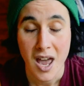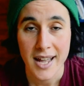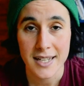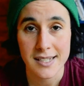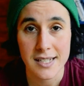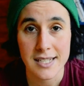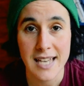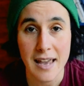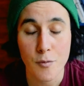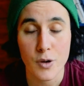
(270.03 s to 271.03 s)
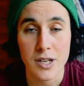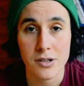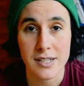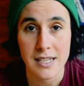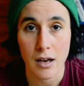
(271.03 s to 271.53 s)
It's the same with
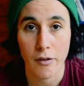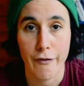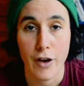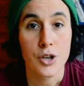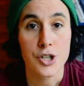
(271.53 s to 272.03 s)
yourself.